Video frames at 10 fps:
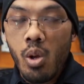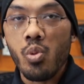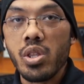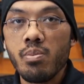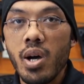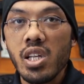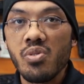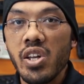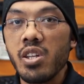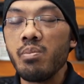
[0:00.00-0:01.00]
With a
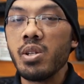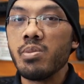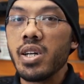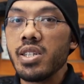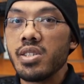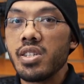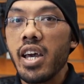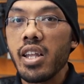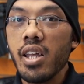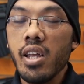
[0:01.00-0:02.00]
MOSFET, it minimalizes
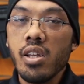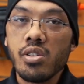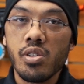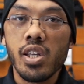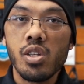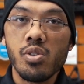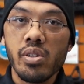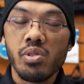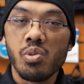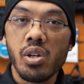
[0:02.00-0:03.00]
that so that you don't
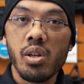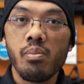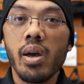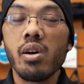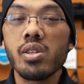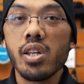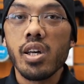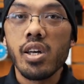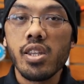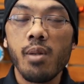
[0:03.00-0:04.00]
have to worry about
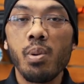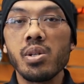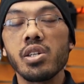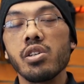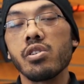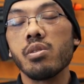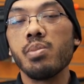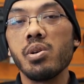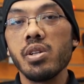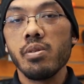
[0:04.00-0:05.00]
that particular
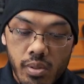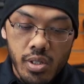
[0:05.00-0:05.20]
component.